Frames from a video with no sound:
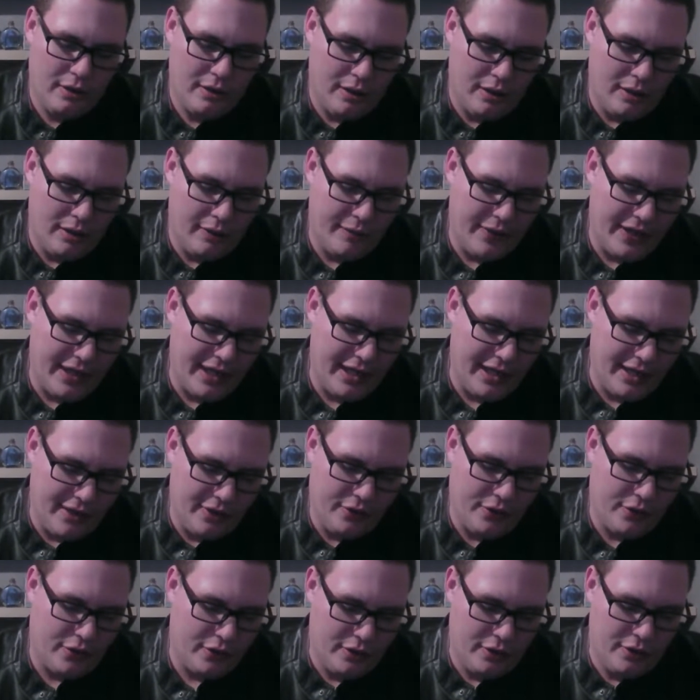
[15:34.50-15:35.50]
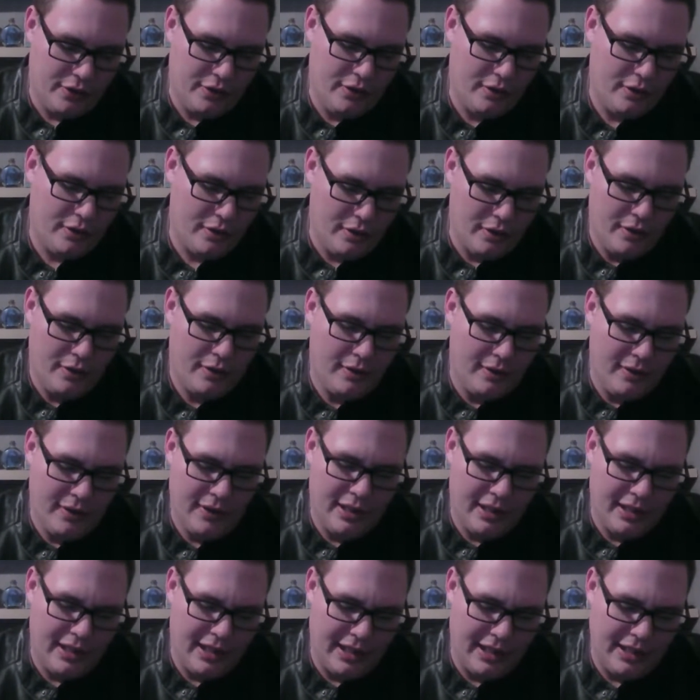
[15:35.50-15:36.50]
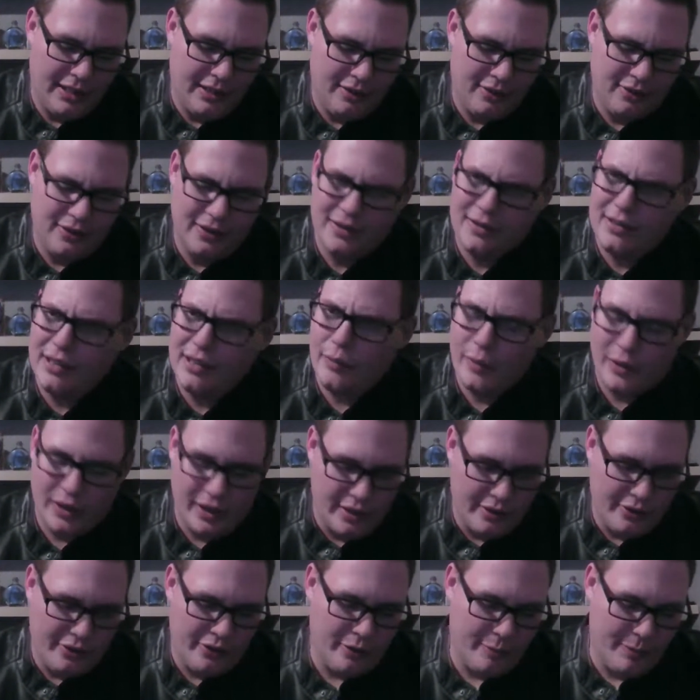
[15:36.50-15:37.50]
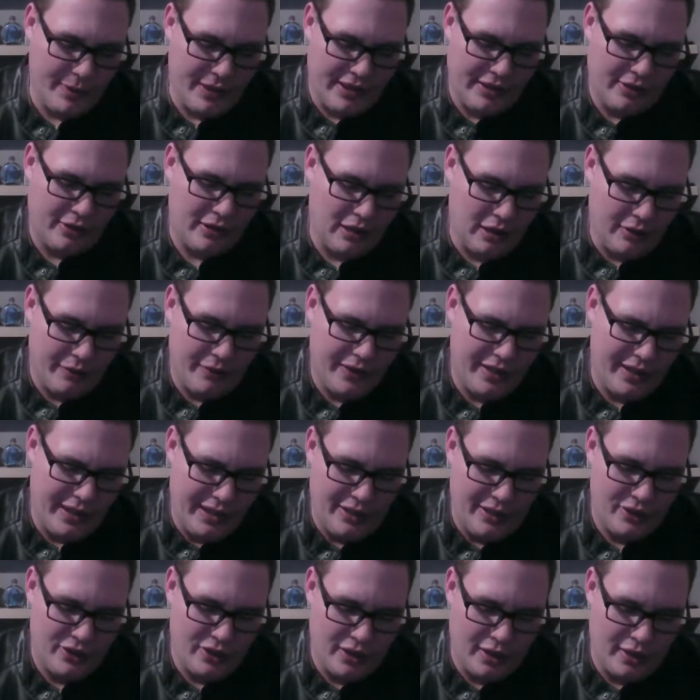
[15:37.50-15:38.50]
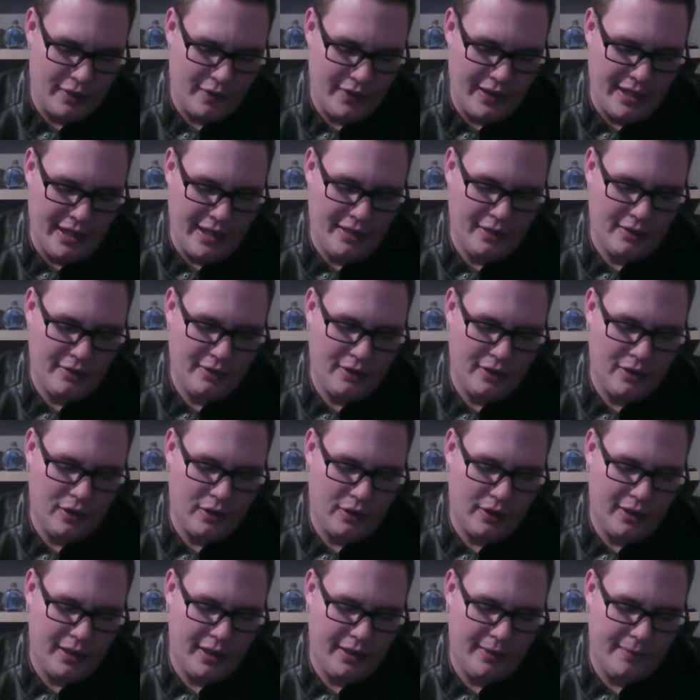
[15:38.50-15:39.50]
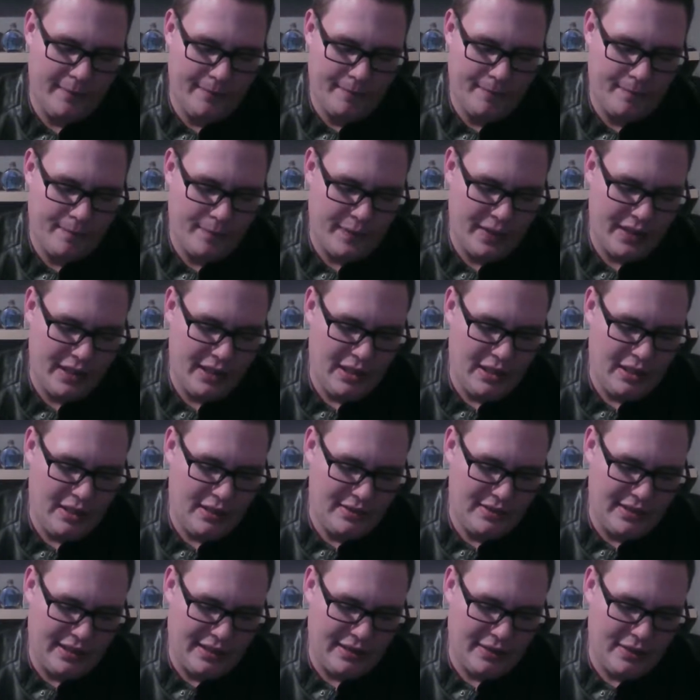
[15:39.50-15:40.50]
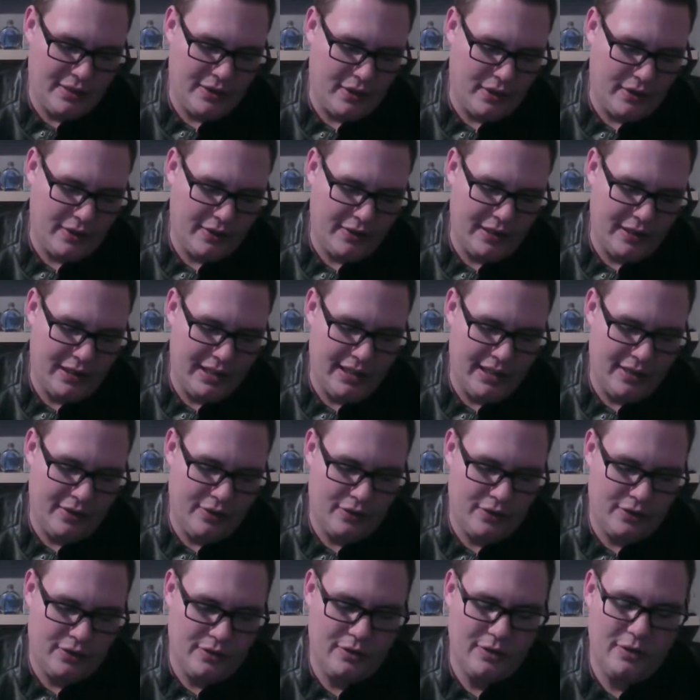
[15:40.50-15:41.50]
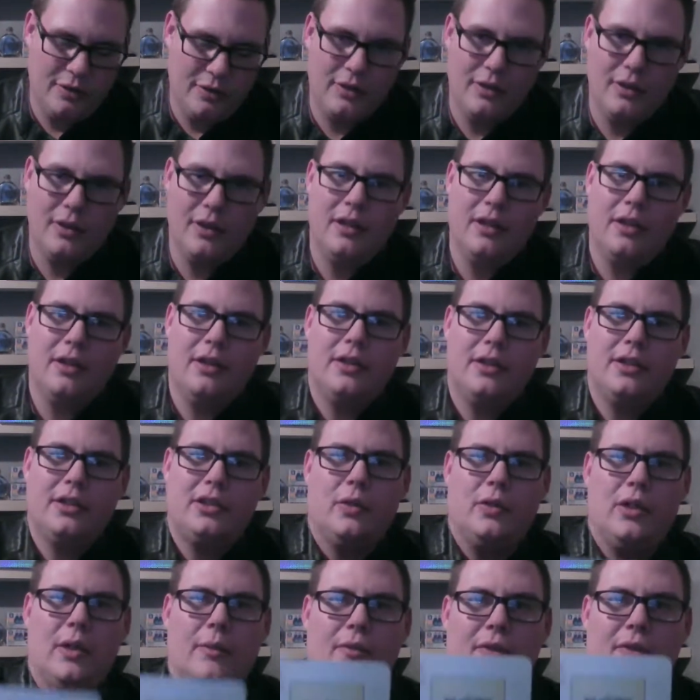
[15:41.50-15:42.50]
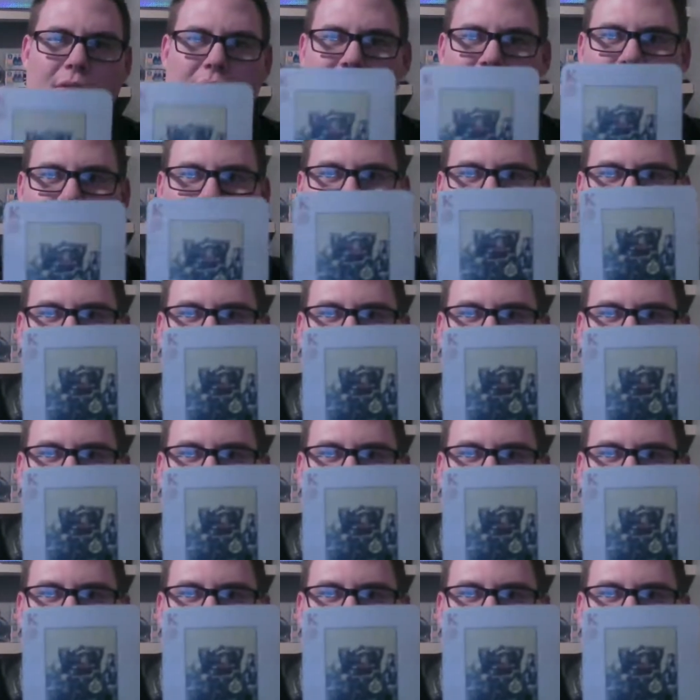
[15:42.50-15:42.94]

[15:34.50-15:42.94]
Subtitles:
of the handle and let's see if we can get a little bit of clarification on that. All right. Second card in the handle, showing up for the second